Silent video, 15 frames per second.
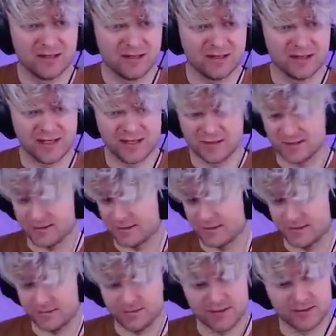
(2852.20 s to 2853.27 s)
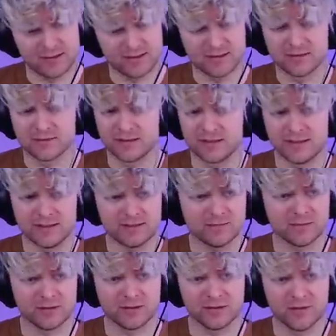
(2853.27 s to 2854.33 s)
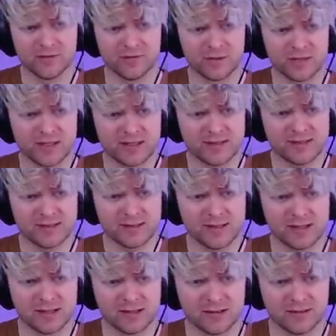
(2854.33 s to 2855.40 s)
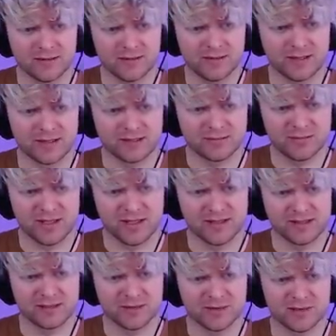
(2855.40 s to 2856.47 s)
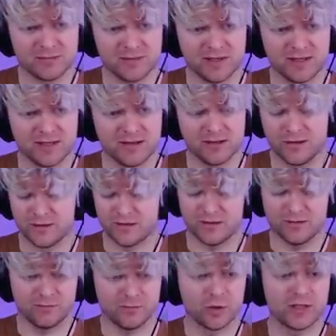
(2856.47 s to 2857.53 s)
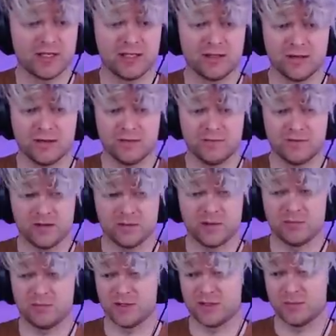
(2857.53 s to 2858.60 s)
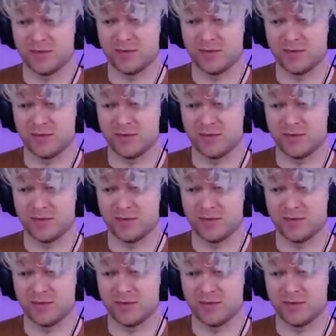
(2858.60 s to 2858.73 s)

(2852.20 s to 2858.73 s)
Uh, h six, let's play d three. We're going to go for this. Uh, our next plan is bishop there, or sorry, rook here, followed by bishop